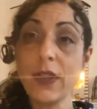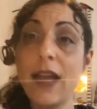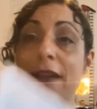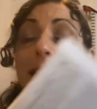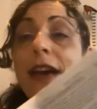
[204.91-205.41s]

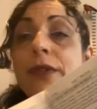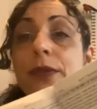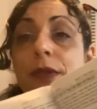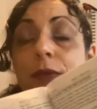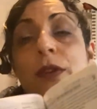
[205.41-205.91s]
I
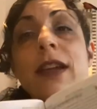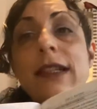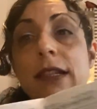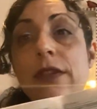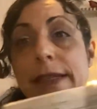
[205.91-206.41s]
found, when I
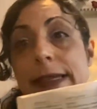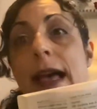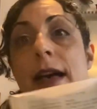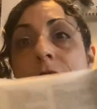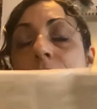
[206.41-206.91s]
did
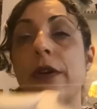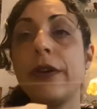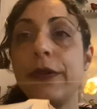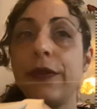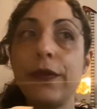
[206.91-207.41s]
ask
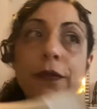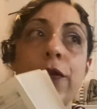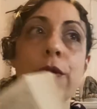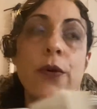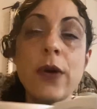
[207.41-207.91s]
God
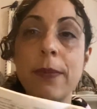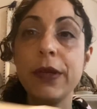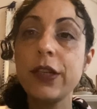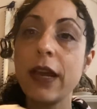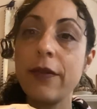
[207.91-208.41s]
for a bit
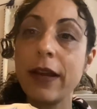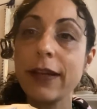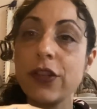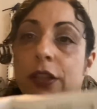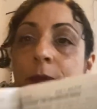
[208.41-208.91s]
of
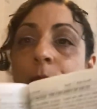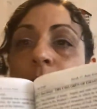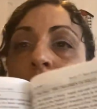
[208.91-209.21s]
direction,